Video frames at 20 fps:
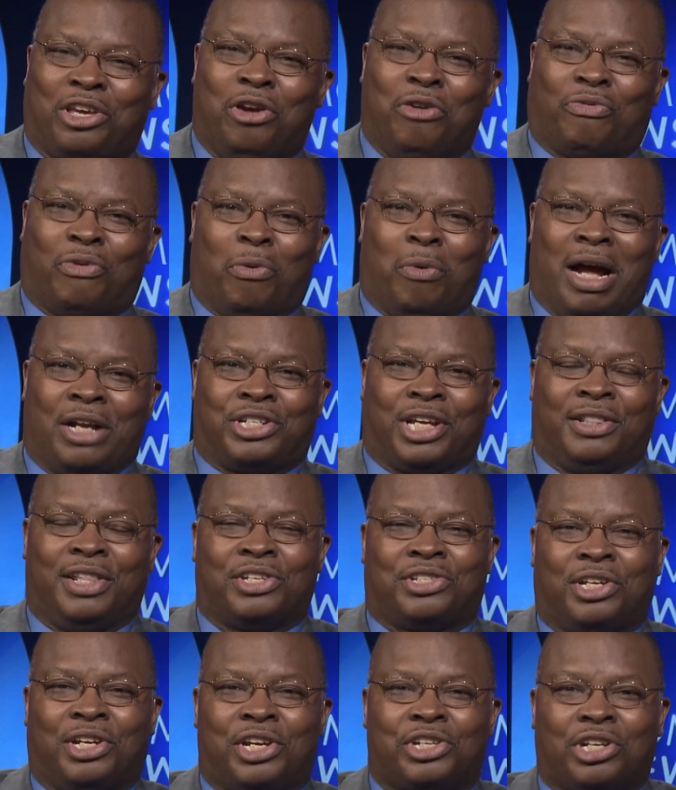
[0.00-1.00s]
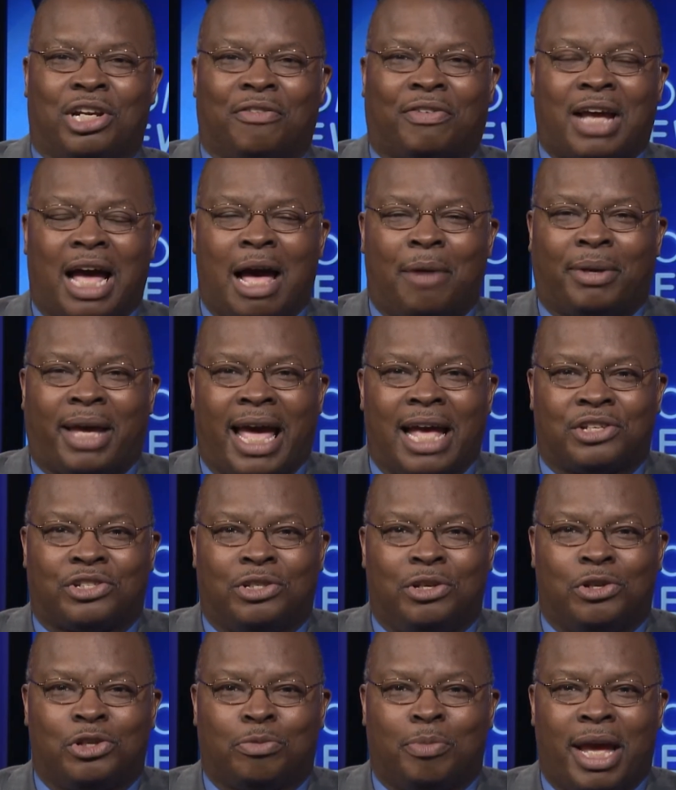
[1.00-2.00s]
you for watching this edition of
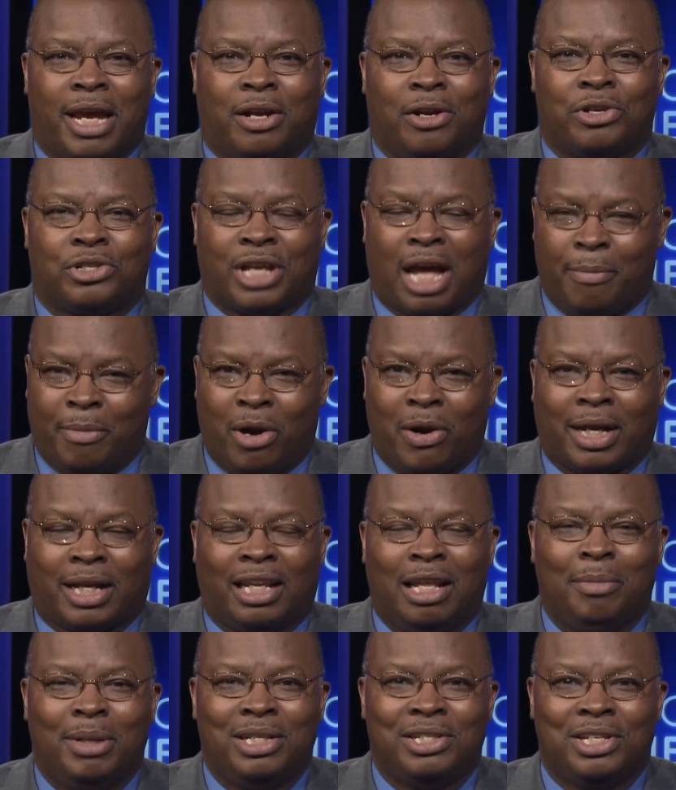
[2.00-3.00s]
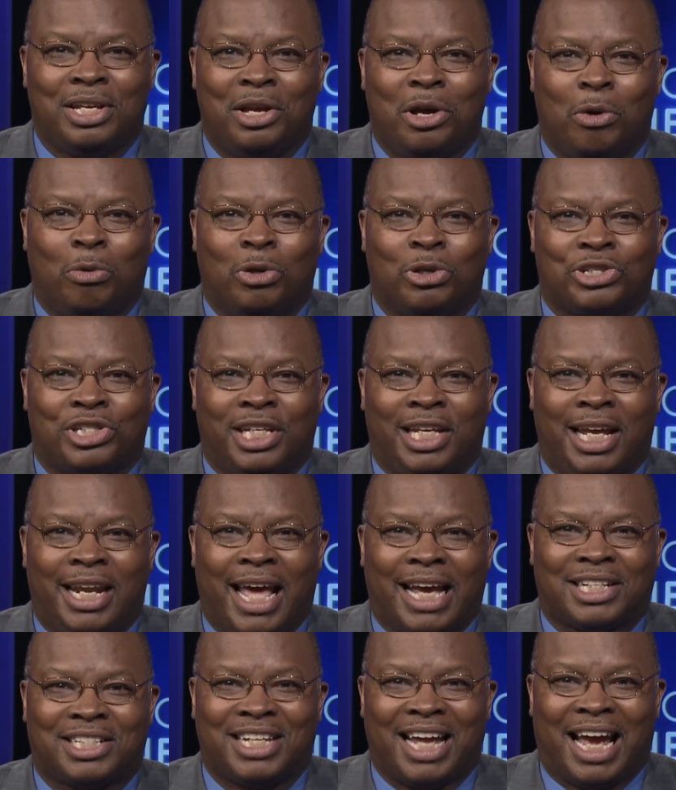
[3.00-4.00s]
Comcast Newsmakers. I'm Eric Clements. We'll see you next